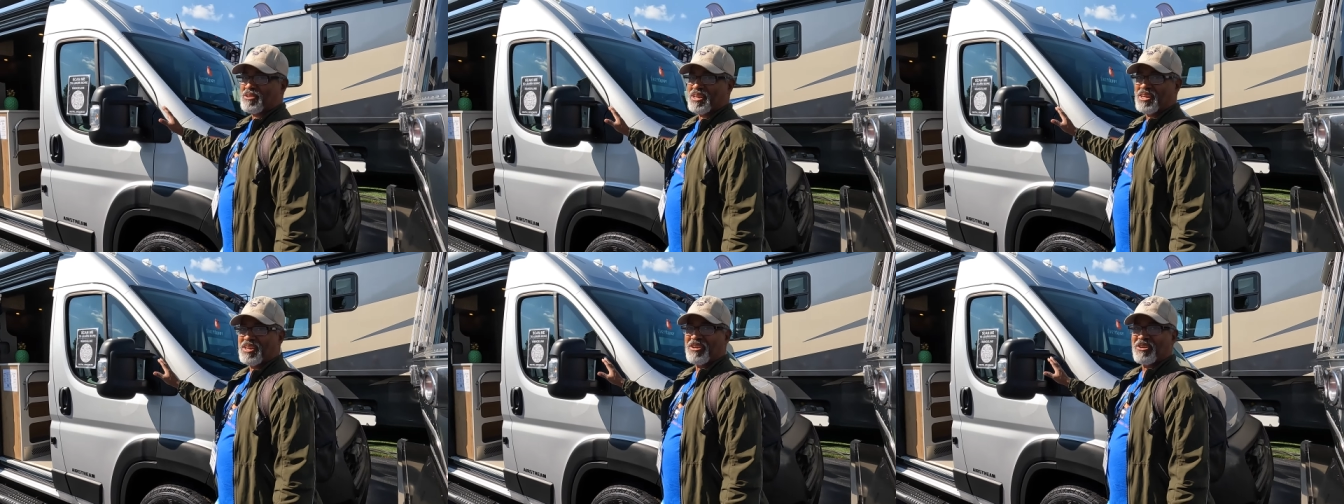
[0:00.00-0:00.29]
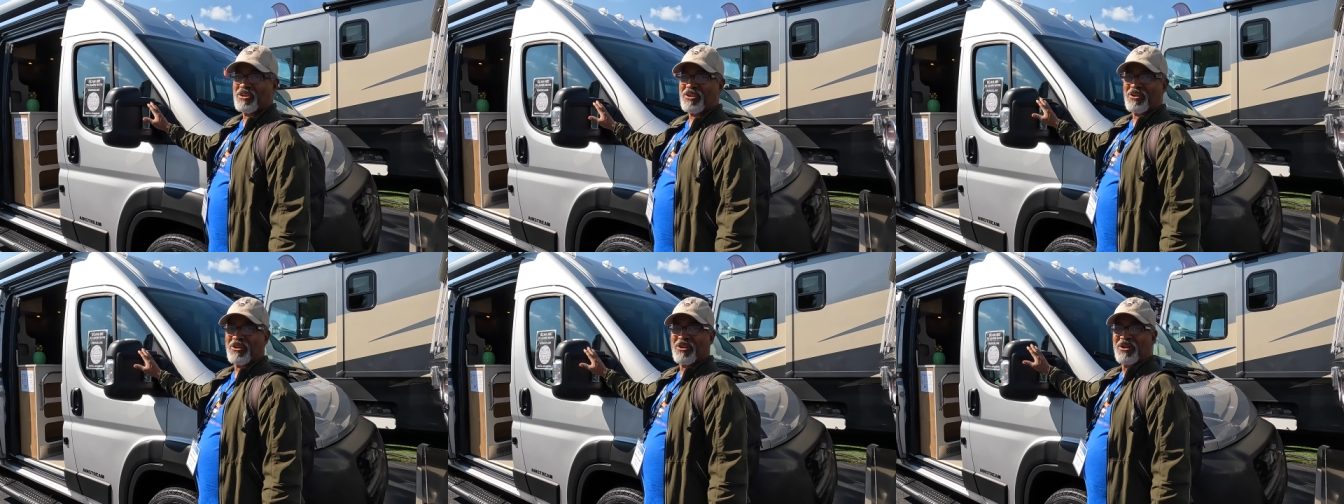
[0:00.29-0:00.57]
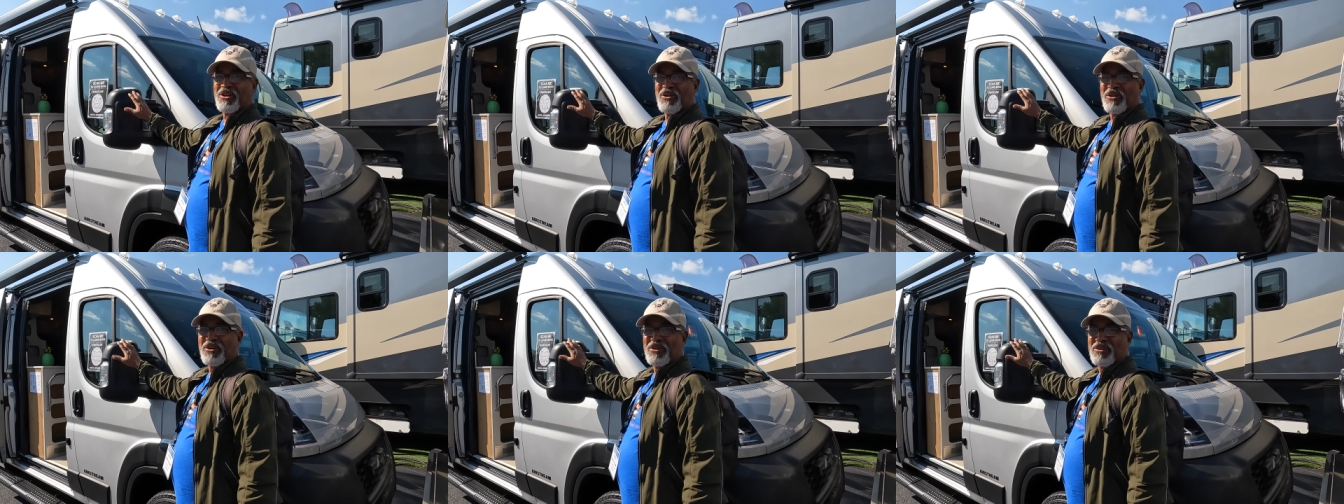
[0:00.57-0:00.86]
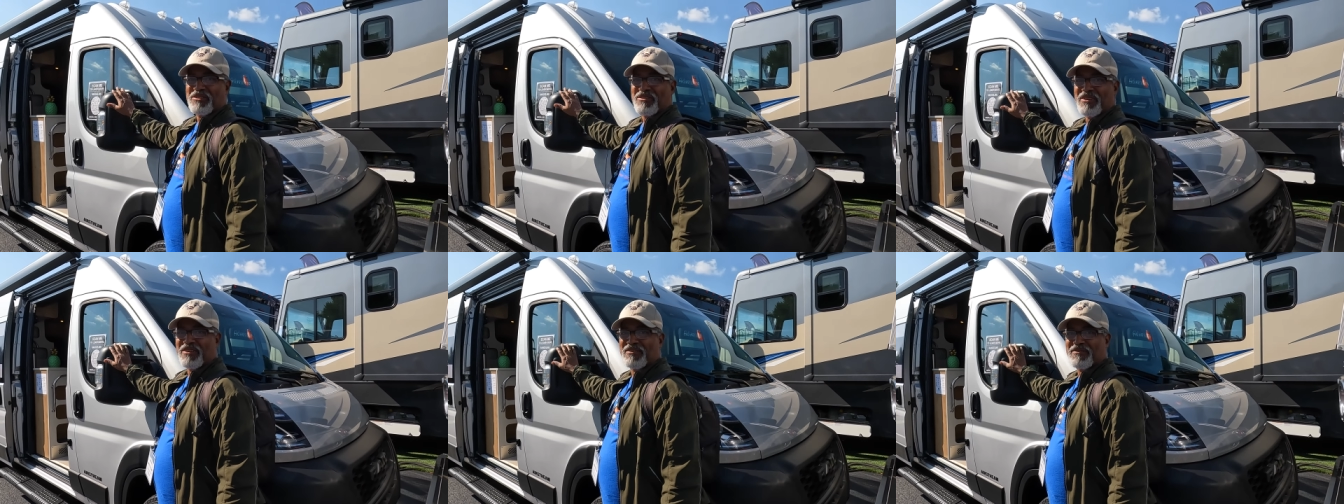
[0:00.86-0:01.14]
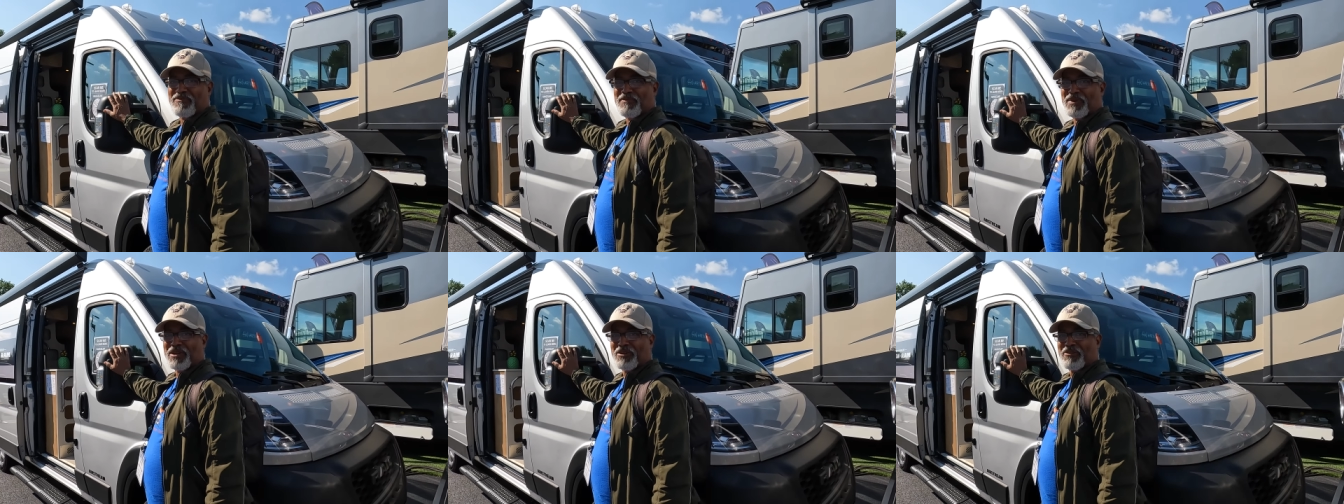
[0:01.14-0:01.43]
here.
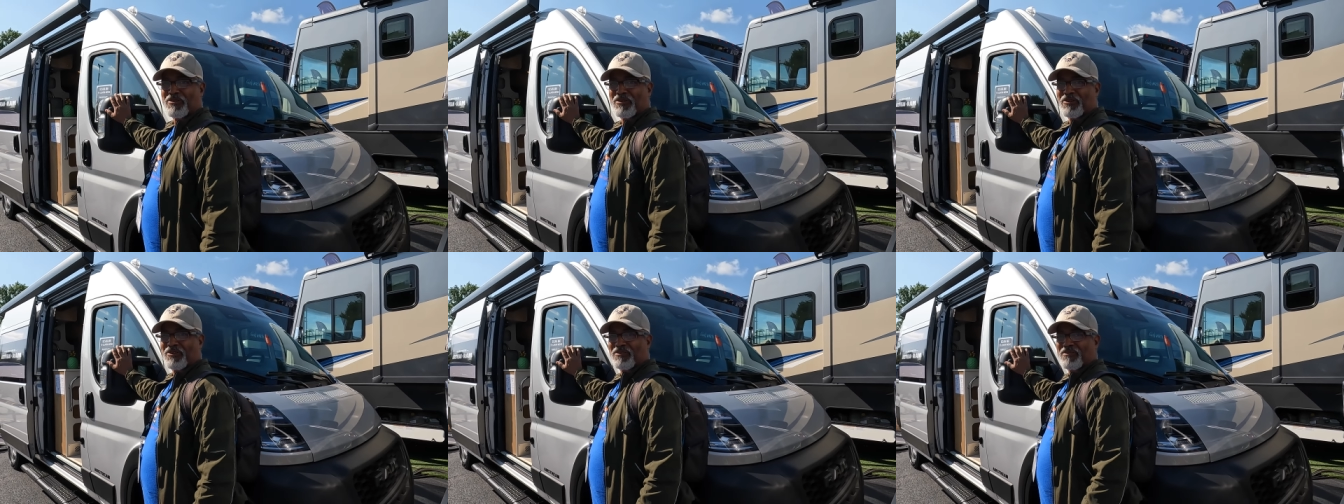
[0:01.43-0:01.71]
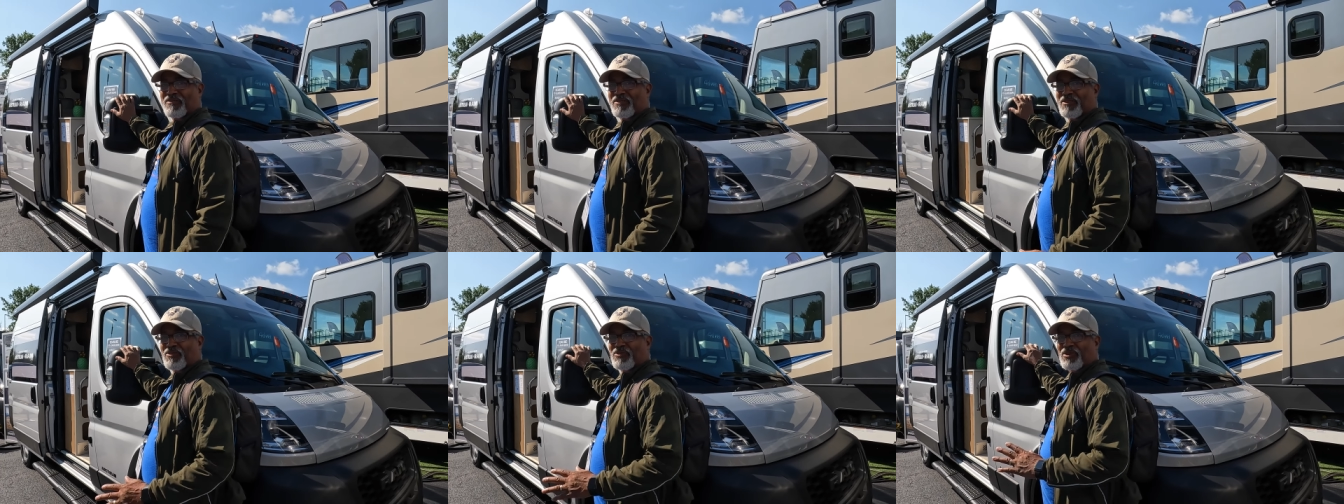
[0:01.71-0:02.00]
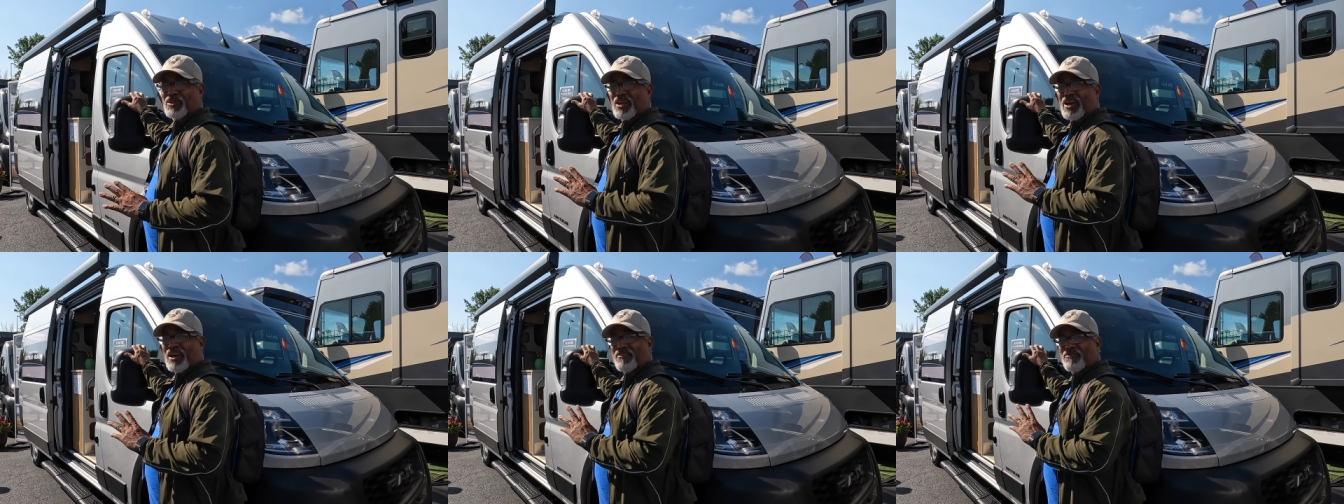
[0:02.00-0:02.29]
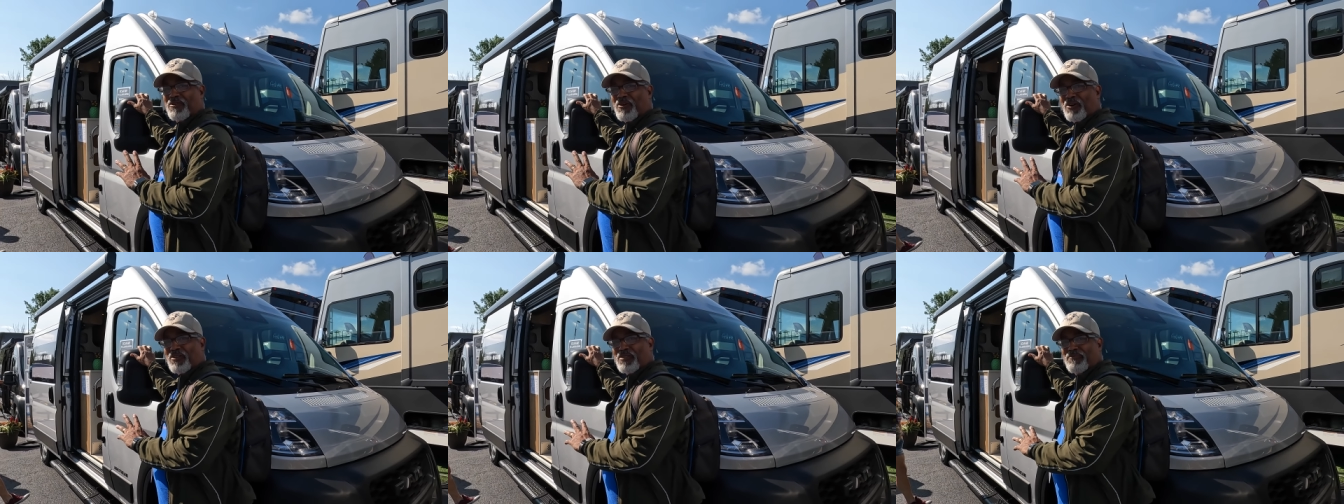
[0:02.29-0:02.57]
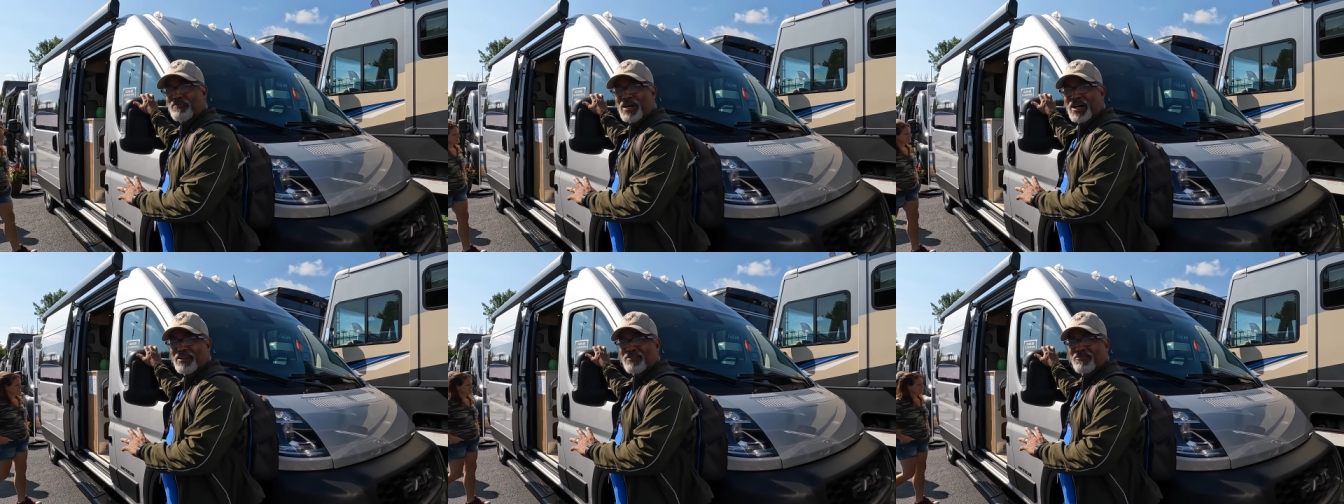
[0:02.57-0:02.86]
These mirrors, it has all
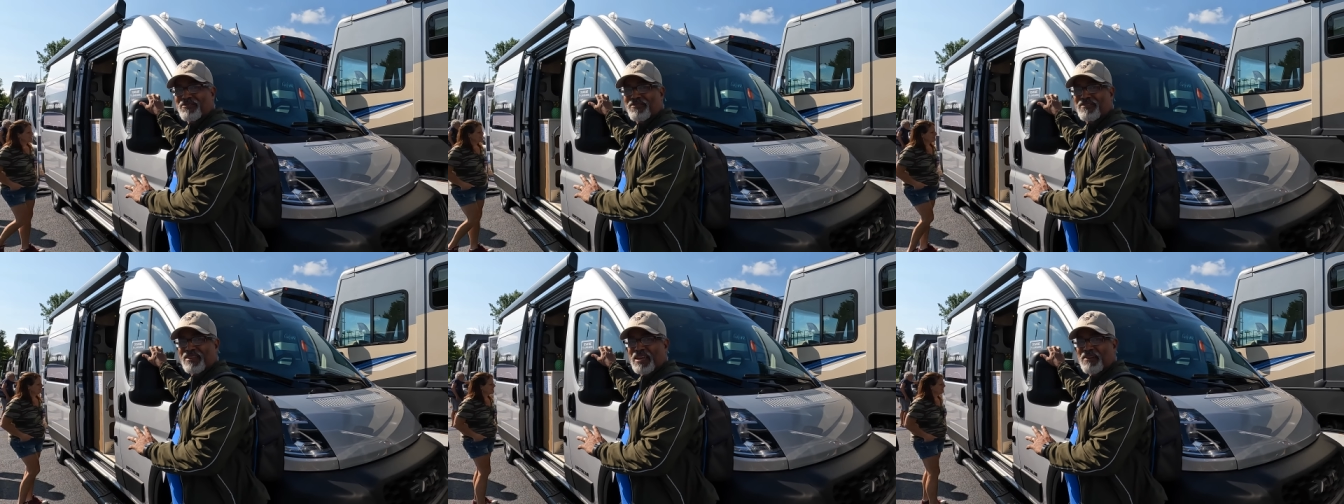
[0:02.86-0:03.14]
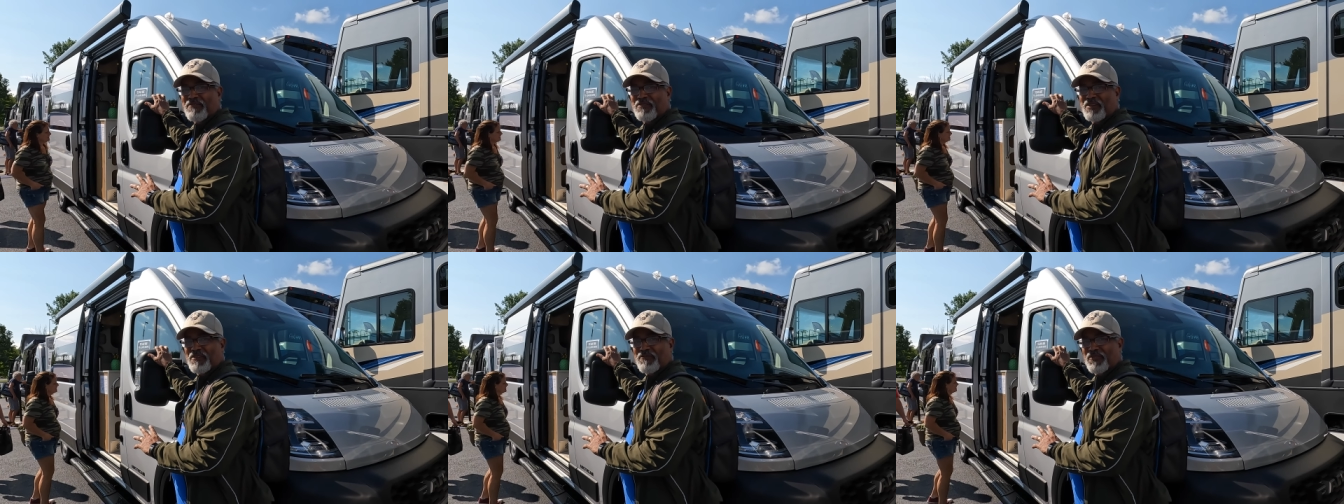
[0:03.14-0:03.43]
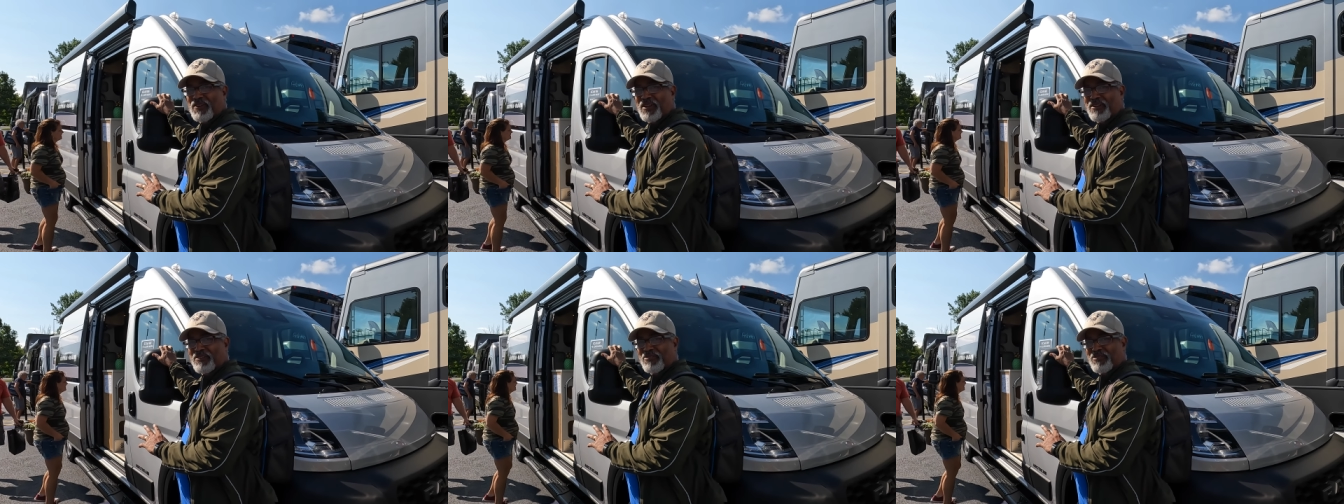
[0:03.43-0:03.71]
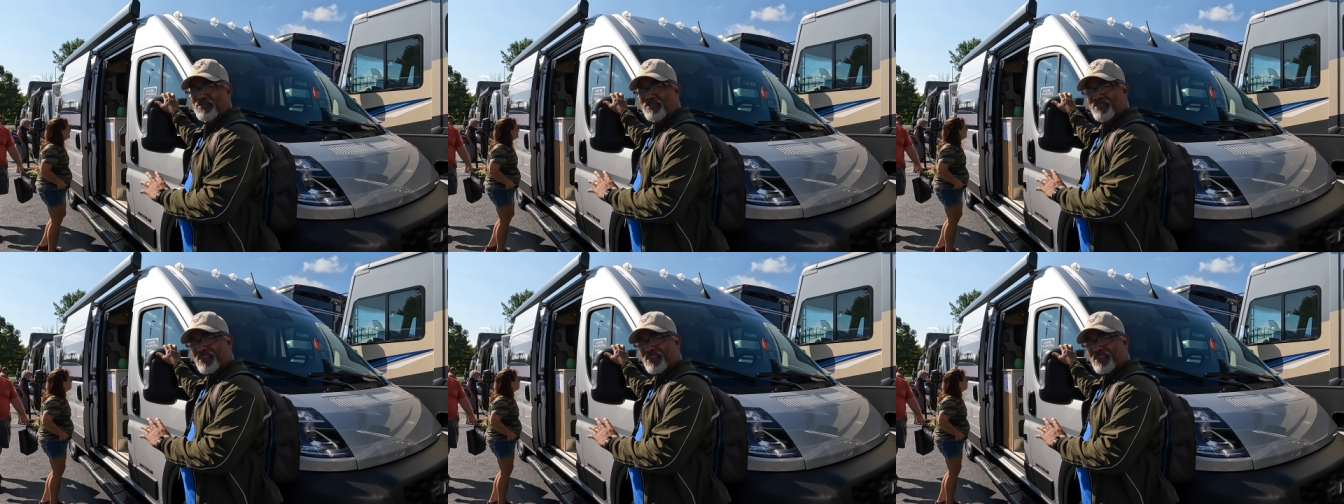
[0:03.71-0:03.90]
the modern safety features.